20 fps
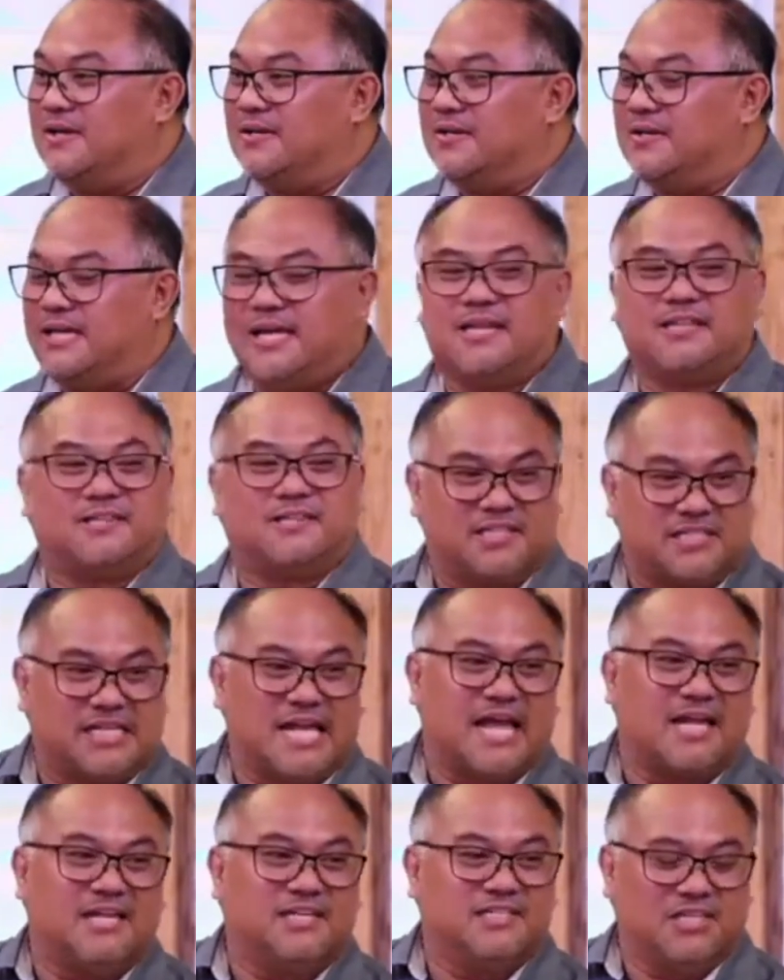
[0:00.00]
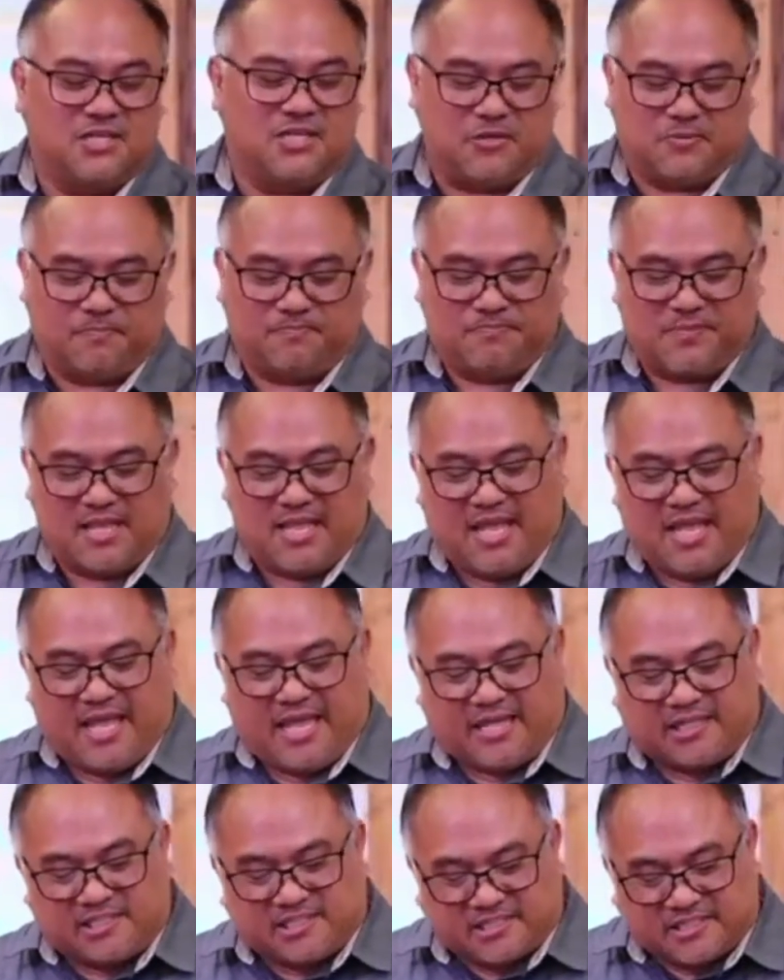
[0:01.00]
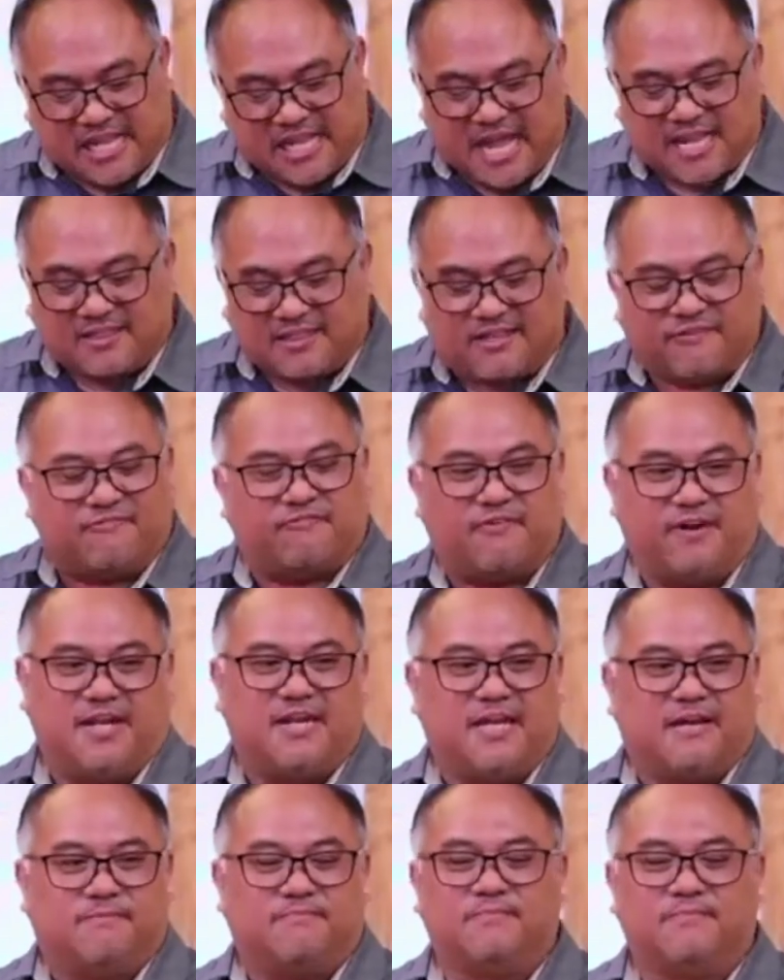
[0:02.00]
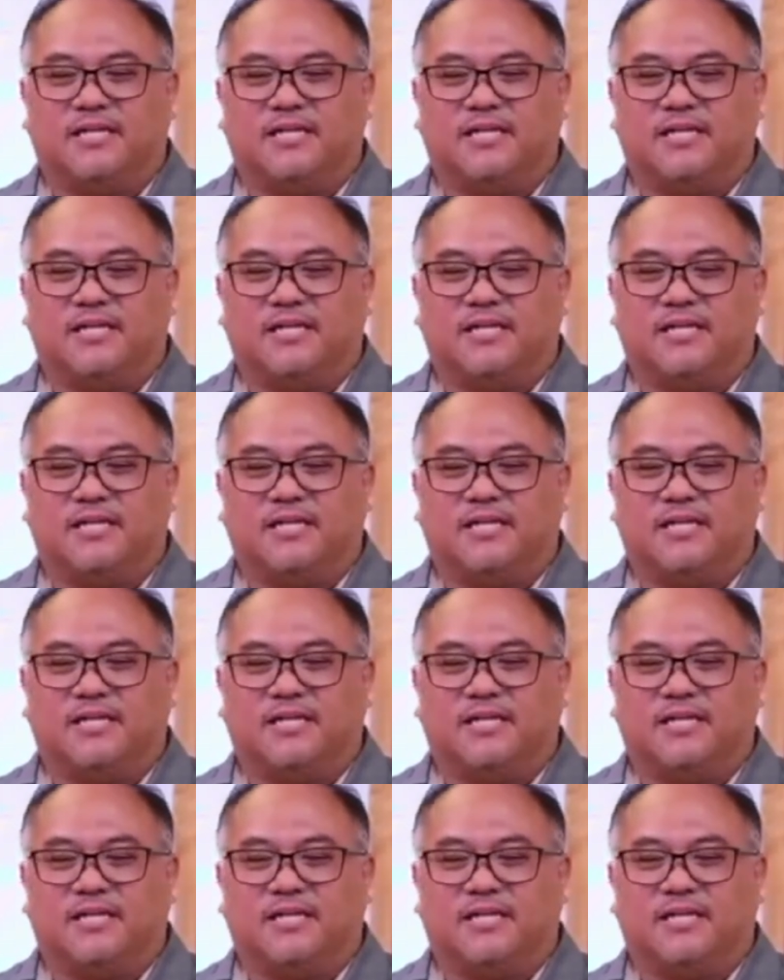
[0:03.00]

He understands you. It's not the freedom.